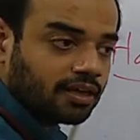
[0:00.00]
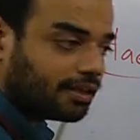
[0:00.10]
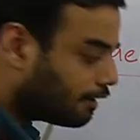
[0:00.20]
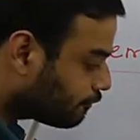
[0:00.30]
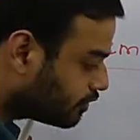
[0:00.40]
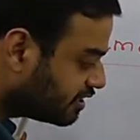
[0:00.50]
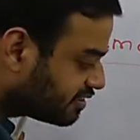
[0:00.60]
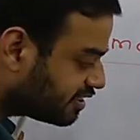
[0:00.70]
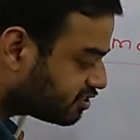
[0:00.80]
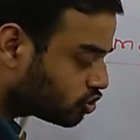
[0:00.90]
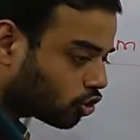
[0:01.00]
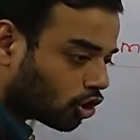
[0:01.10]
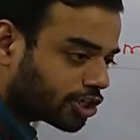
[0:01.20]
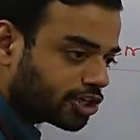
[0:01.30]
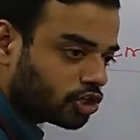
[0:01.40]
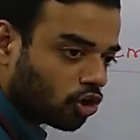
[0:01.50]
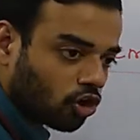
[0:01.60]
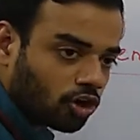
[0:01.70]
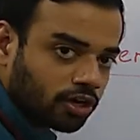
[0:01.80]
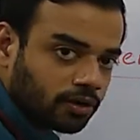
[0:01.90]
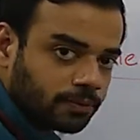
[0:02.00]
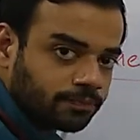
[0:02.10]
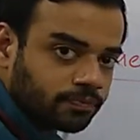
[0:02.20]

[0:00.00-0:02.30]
If this is not cured,